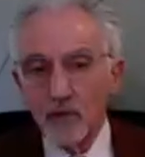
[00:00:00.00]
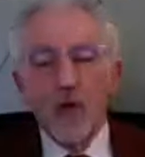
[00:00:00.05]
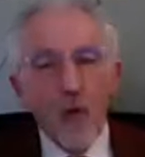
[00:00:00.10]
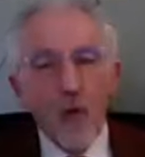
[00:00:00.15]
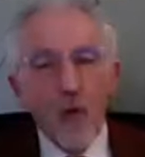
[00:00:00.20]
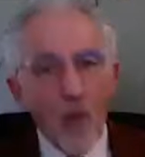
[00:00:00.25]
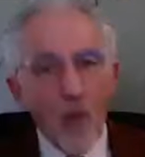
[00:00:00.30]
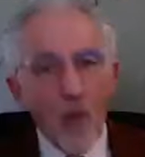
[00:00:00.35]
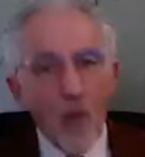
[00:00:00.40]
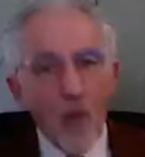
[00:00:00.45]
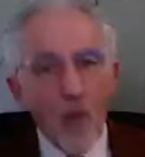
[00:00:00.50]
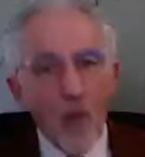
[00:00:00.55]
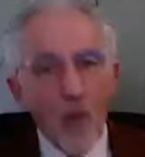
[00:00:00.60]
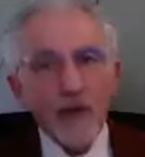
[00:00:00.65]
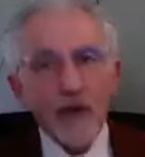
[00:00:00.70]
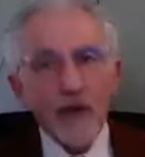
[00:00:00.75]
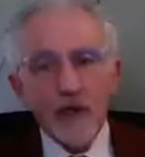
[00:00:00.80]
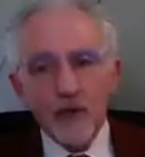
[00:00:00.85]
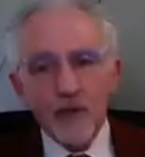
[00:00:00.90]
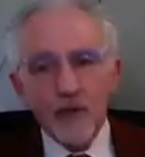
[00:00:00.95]
one
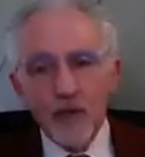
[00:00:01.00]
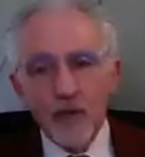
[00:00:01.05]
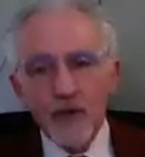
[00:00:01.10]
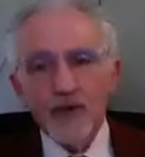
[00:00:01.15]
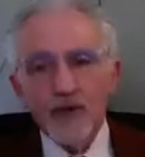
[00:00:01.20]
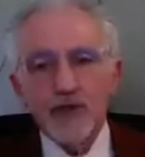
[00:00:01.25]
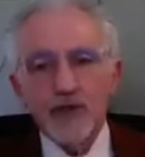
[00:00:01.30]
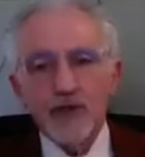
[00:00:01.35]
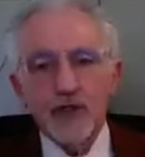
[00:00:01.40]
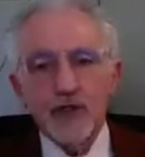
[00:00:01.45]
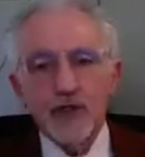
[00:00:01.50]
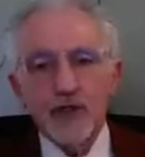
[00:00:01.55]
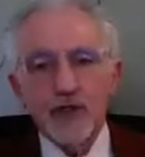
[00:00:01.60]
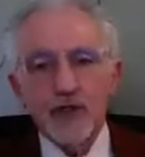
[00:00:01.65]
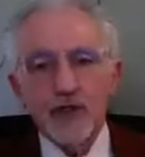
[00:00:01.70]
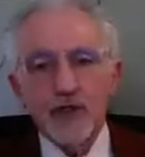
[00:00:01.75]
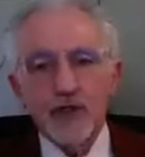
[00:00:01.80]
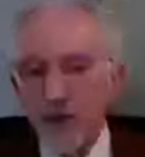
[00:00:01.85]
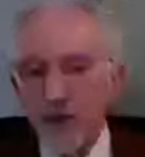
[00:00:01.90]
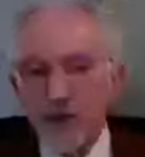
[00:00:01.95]
in which you
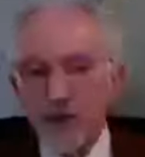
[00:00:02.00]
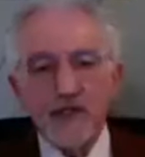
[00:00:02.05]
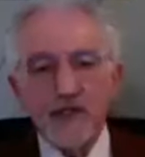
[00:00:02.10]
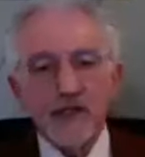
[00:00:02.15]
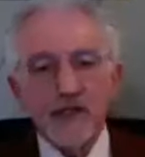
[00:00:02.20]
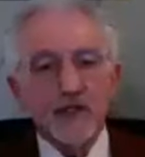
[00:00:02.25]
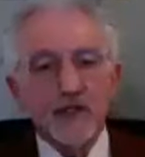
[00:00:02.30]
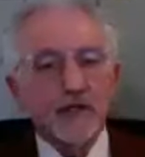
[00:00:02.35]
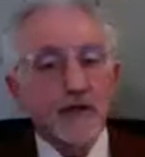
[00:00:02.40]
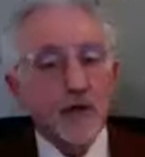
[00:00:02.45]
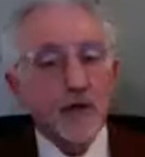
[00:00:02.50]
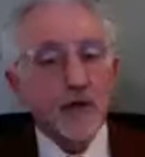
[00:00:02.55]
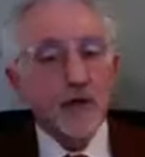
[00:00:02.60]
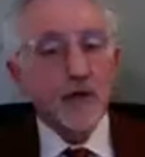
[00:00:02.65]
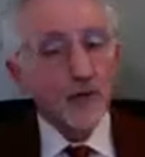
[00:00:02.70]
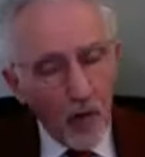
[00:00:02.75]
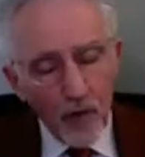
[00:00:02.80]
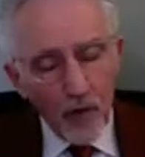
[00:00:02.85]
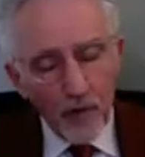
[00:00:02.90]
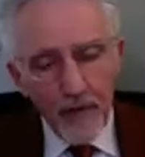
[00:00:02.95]
are witnessing the
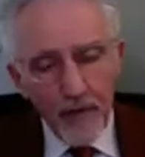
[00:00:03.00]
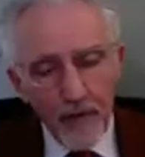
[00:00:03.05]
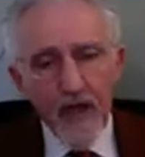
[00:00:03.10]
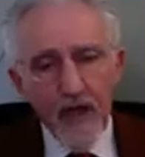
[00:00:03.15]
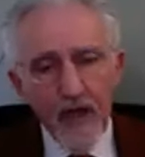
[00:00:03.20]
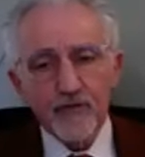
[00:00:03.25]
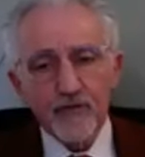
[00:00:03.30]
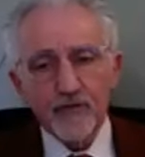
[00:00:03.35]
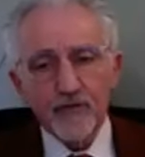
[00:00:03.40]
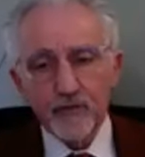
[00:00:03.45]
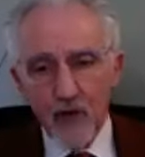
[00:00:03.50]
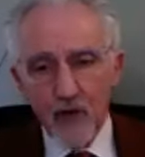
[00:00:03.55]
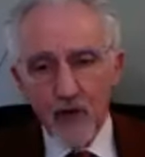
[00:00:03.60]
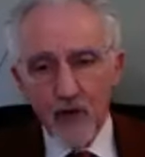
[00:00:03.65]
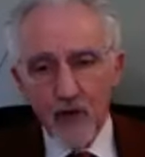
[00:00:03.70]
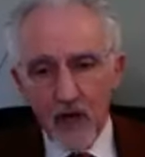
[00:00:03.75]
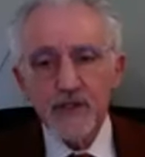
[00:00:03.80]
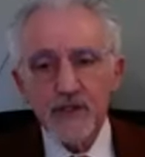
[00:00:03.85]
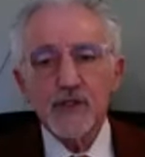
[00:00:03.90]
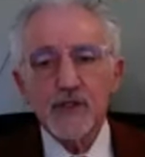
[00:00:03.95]
rollback of
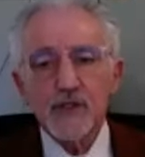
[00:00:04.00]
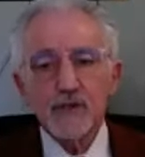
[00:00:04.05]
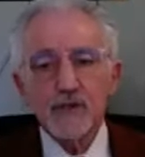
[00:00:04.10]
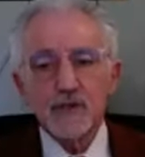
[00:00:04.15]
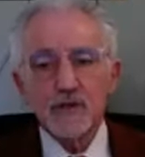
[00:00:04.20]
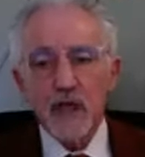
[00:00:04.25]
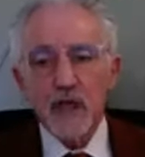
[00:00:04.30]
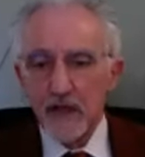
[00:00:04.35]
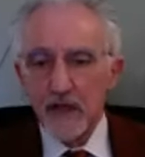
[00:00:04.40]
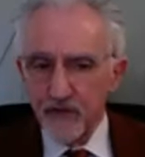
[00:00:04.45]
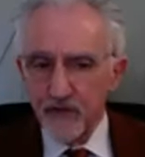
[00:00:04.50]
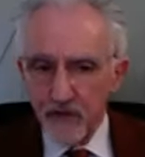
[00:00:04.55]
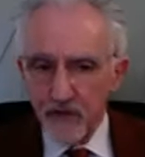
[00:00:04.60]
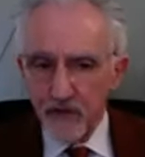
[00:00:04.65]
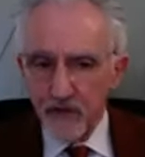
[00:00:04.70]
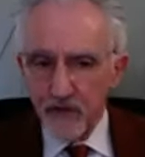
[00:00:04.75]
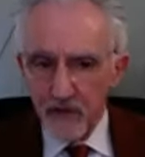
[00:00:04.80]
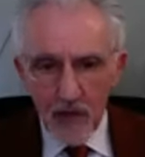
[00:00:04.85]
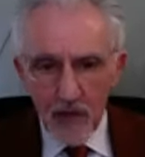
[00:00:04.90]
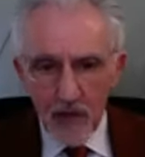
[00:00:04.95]
rights, as in
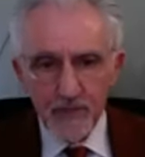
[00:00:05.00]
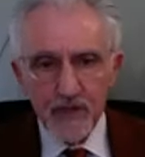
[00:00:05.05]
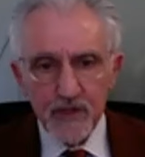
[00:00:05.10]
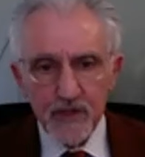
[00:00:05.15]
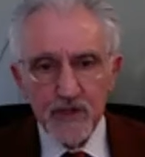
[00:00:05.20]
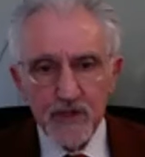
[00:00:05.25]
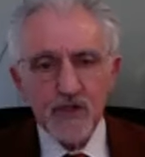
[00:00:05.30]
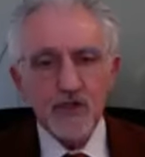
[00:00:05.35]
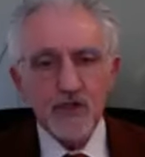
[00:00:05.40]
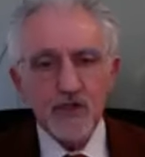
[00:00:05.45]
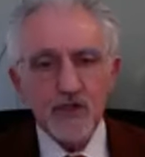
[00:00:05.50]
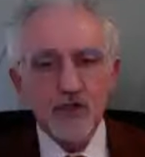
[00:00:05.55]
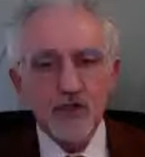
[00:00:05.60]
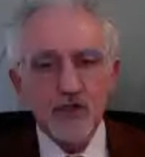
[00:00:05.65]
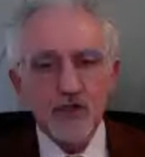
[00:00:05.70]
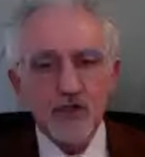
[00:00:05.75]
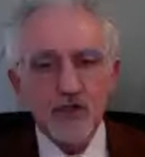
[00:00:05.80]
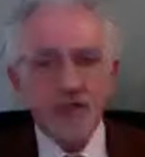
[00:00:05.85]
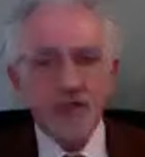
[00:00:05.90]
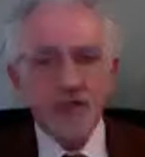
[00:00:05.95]
the Dobbs decision
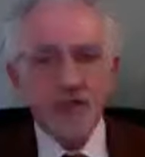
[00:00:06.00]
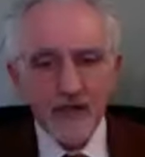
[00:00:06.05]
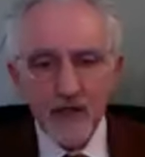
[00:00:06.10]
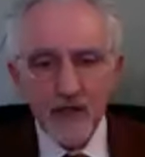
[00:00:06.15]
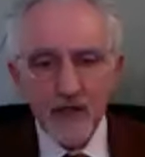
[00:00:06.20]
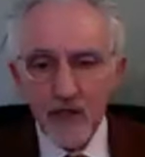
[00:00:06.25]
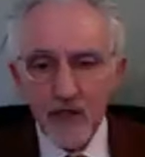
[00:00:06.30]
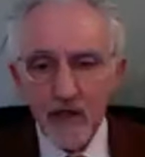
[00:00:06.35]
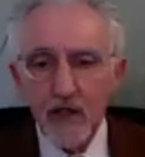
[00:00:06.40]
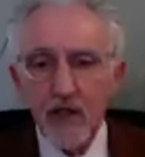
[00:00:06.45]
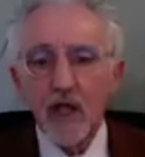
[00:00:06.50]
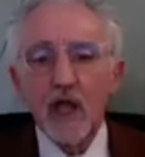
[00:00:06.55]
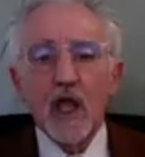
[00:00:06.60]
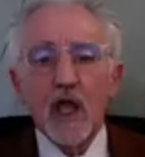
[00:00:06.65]
domestically,